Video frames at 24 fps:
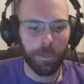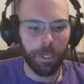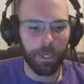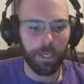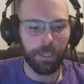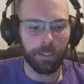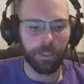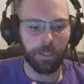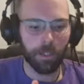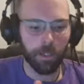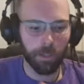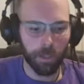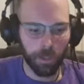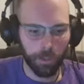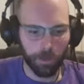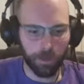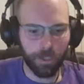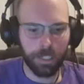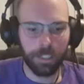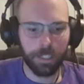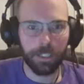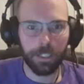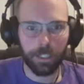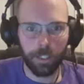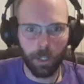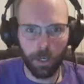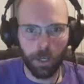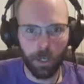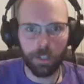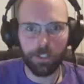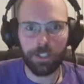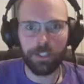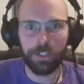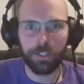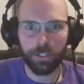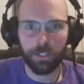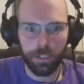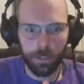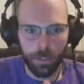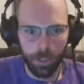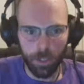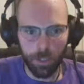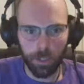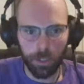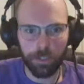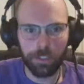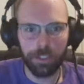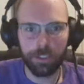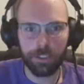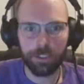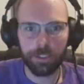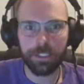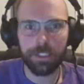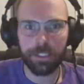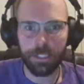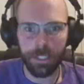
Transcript: and learning that consciously